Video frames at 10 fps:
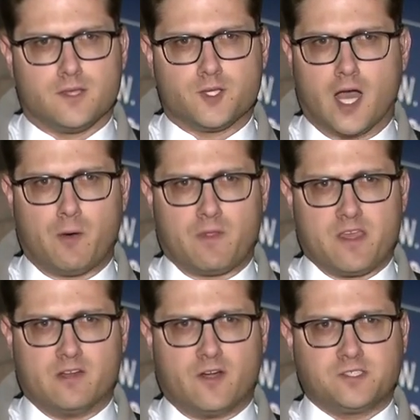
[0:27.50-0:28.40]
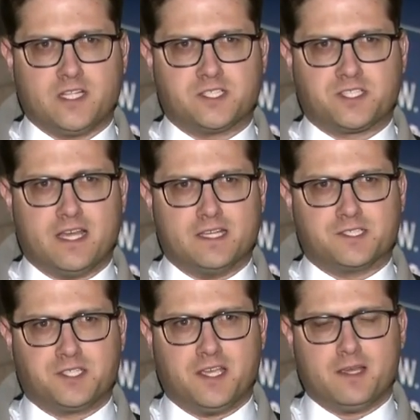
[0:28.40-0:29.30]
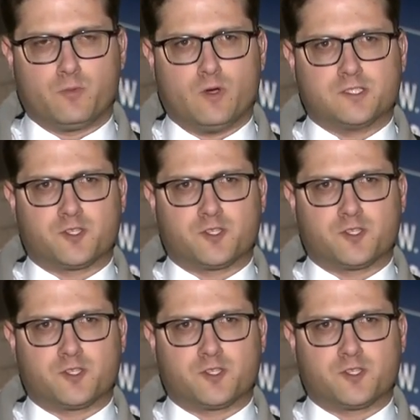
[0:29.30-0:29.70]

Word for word: Sean, well, the university says it was